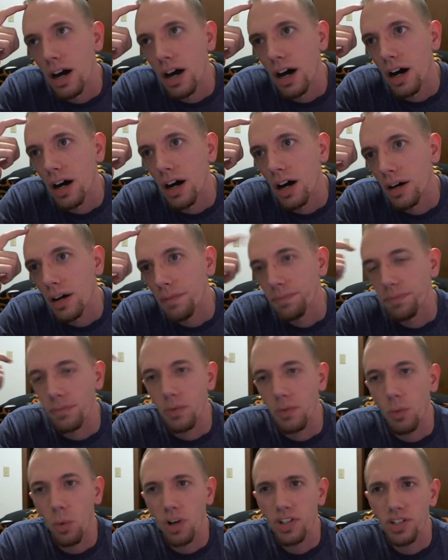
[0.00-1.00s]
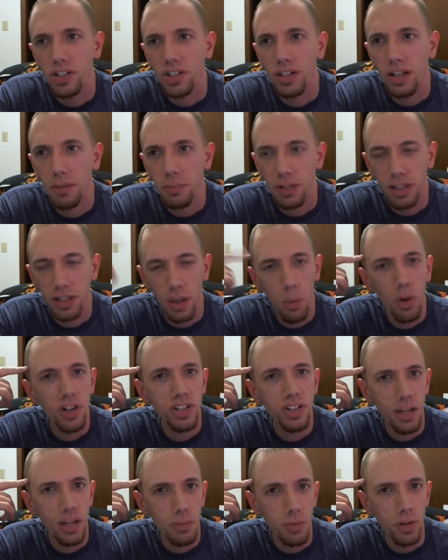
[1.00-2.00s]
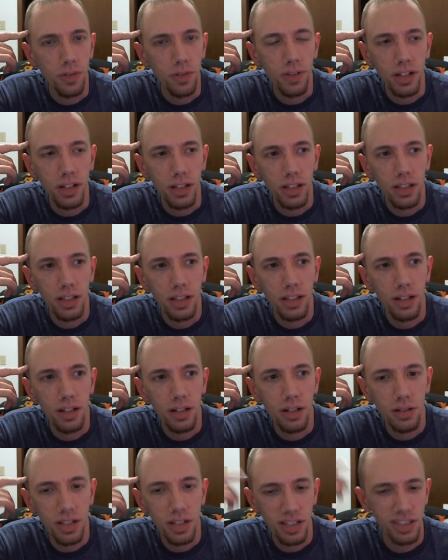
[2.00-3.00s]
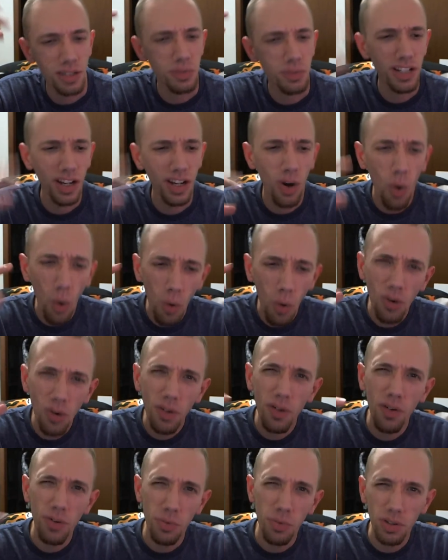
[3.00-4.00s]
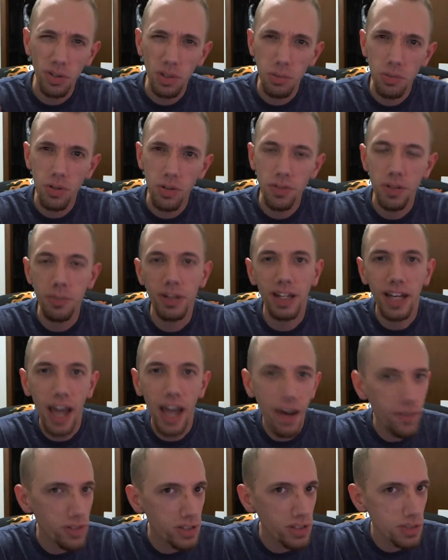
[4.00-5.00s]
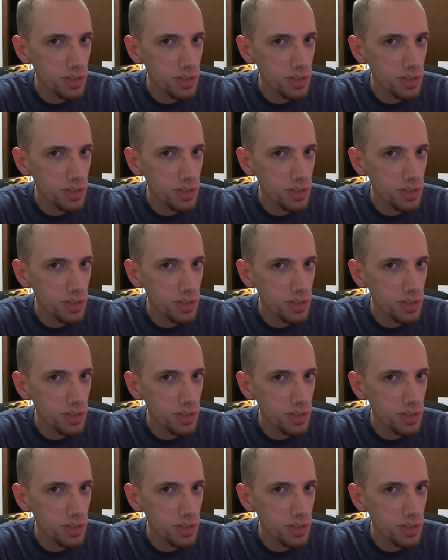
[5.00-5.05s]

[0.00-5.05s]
Watched that movie. And like I said, it was like a horror thriller movie, but Kevin